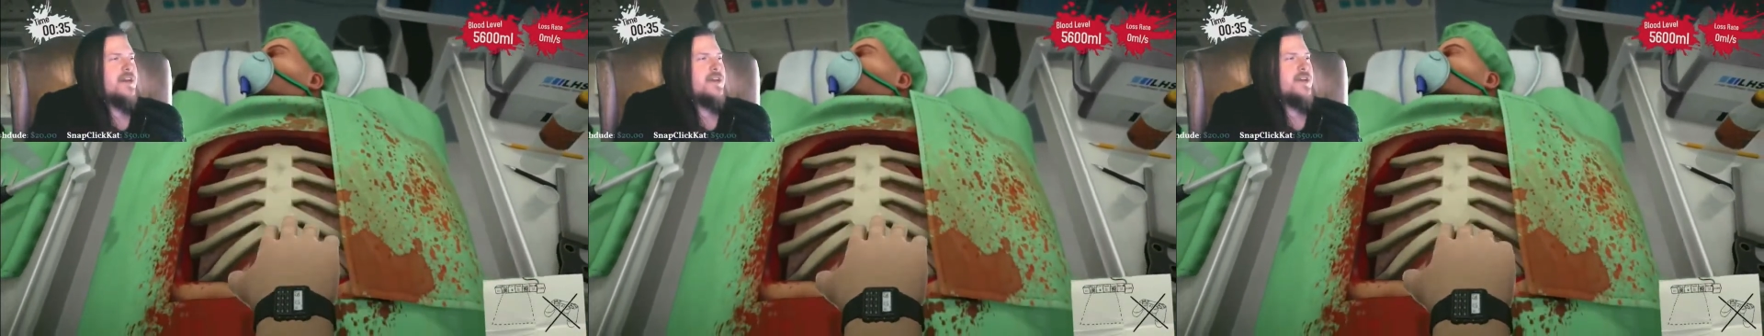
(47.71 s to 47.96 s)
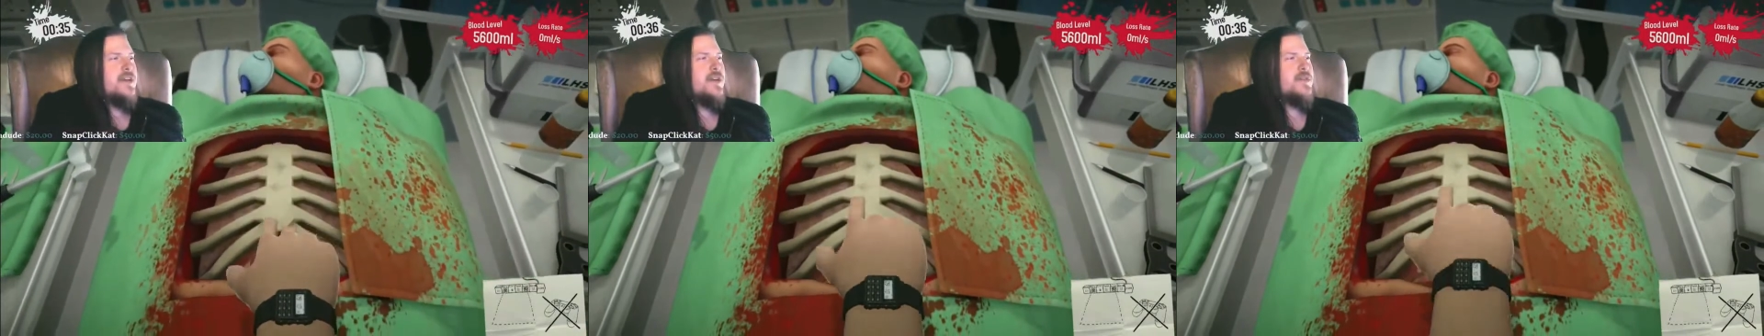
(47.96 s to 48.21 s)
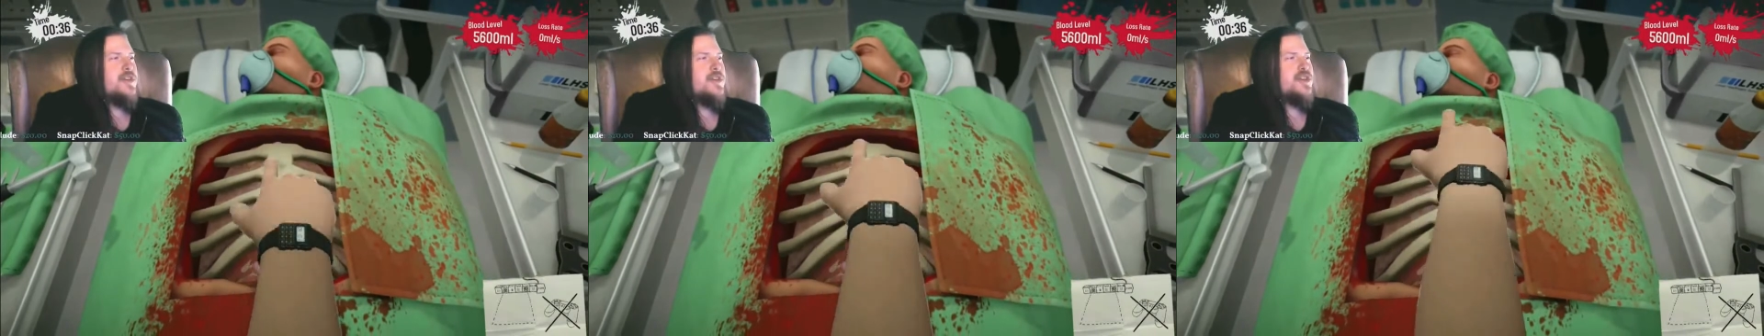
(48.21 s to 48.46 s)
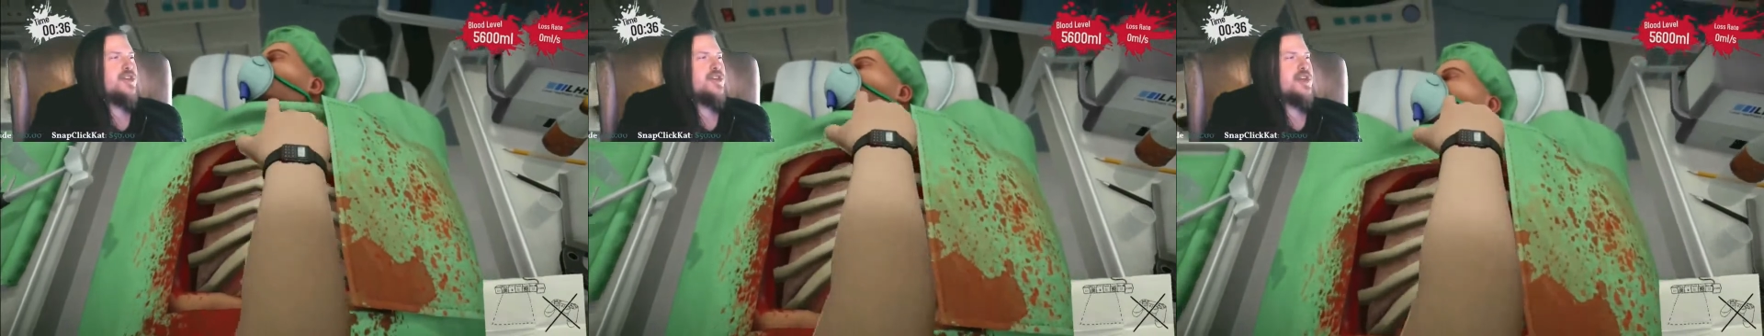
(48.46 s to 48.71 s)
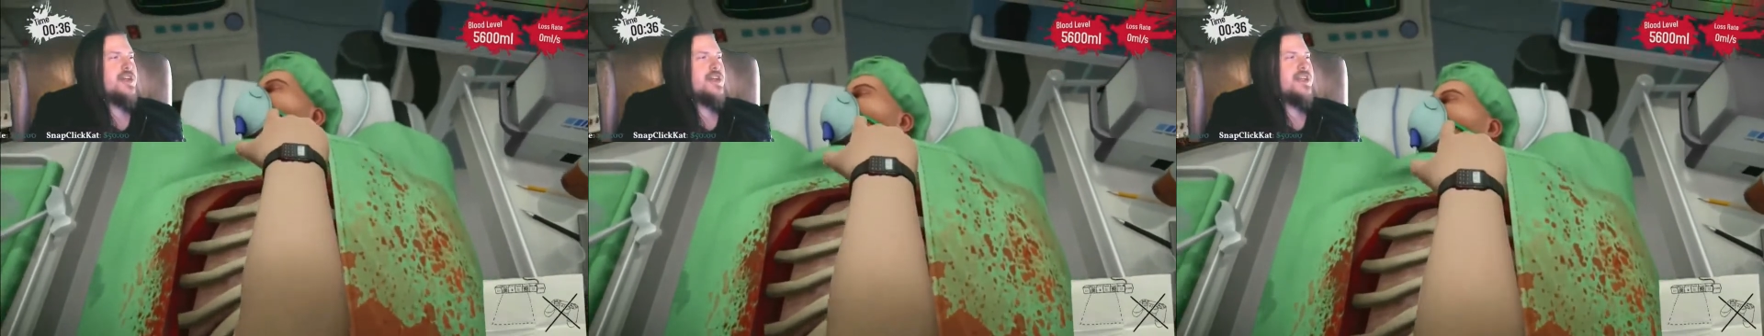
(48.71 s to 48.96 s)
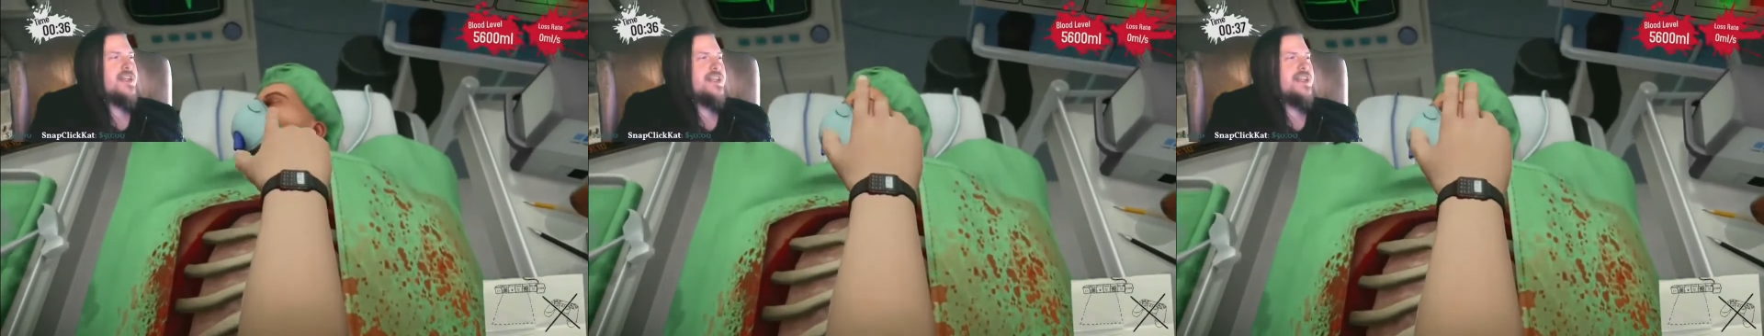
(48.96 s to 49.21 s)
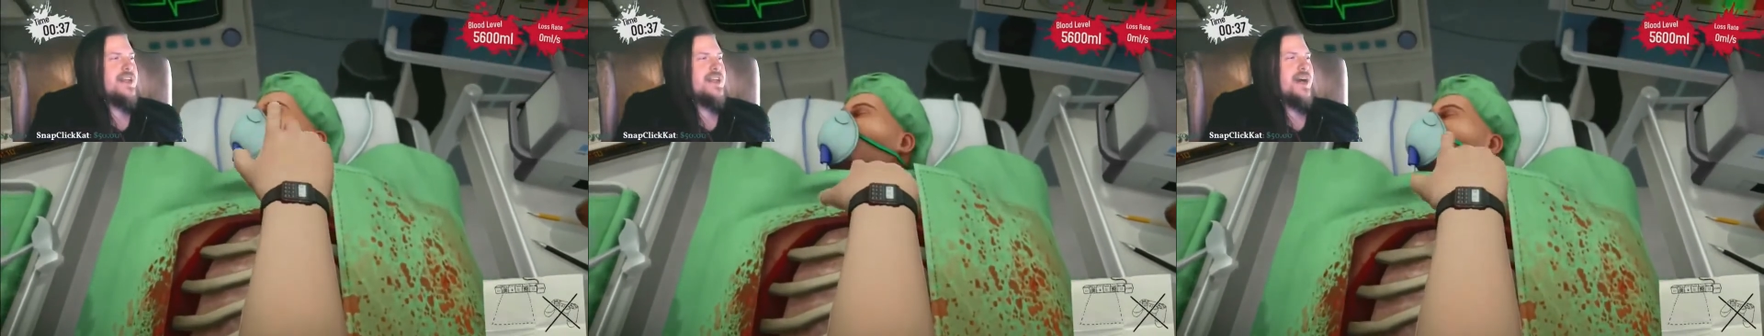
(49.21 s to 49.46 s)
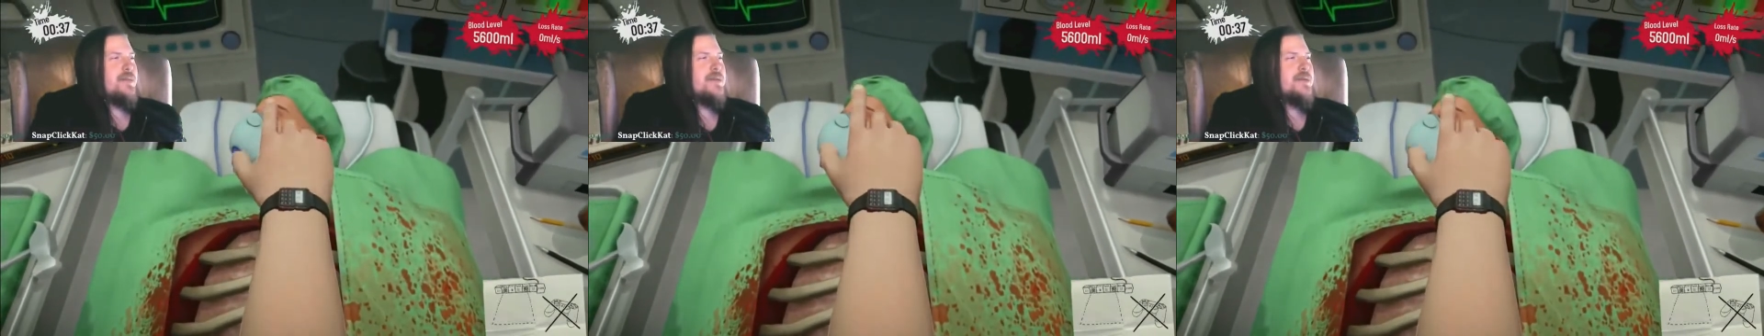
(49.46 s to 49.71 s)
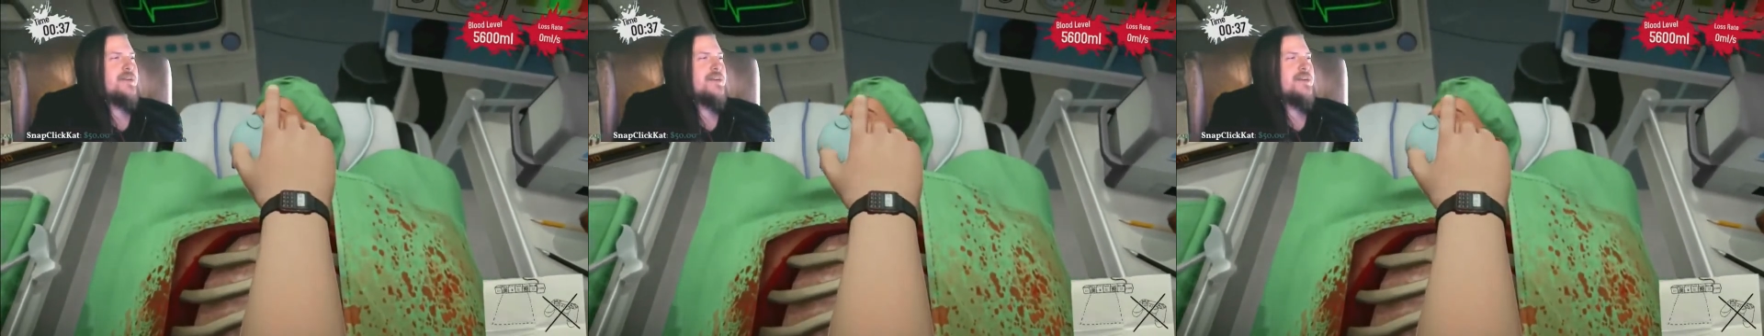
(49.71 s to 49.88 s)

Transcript: you know, you should have cleaned up